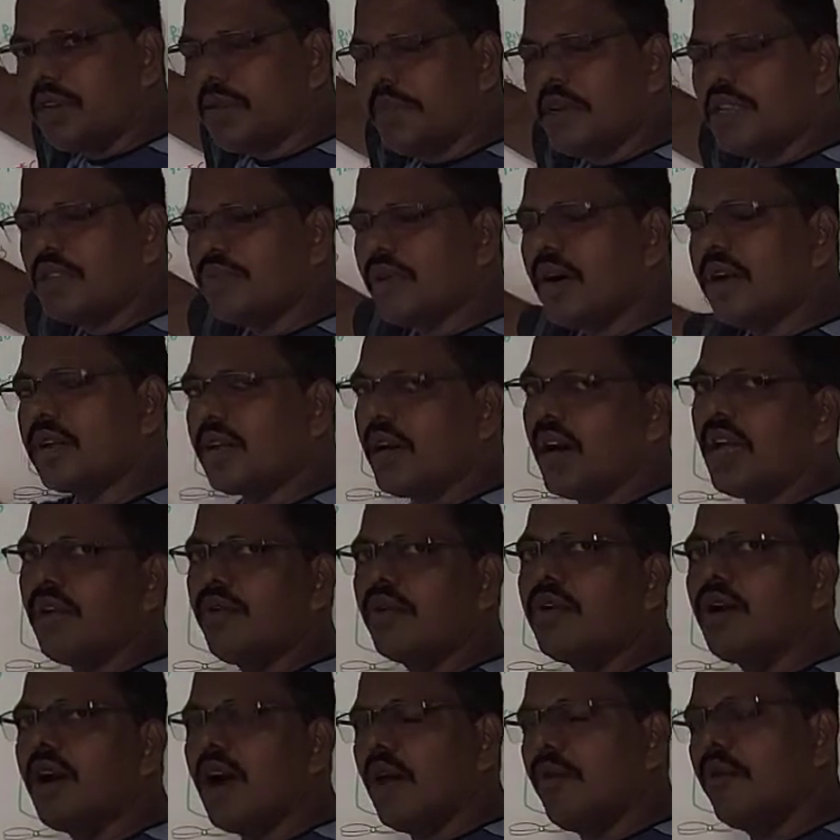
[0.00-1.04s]
It means what?
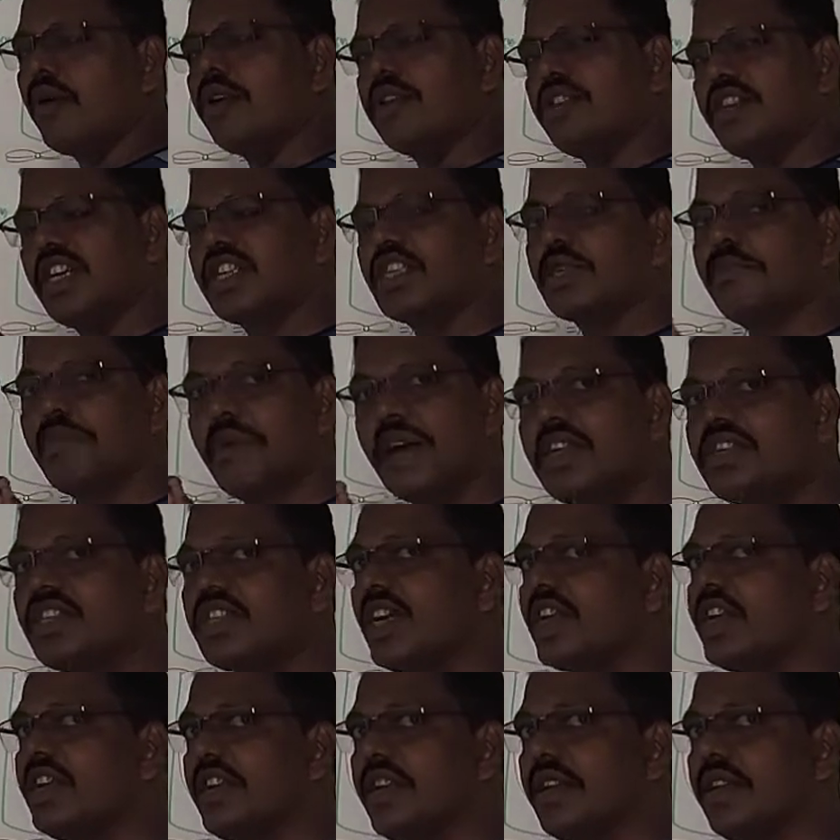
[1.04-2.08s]
I want to just
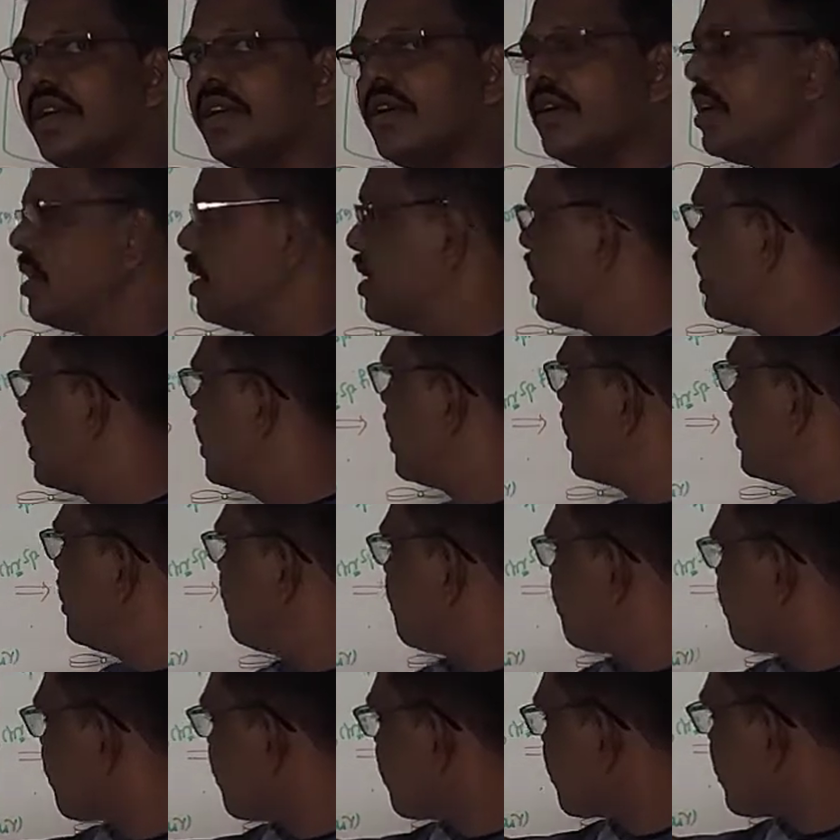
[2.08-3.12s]
mention it. Here,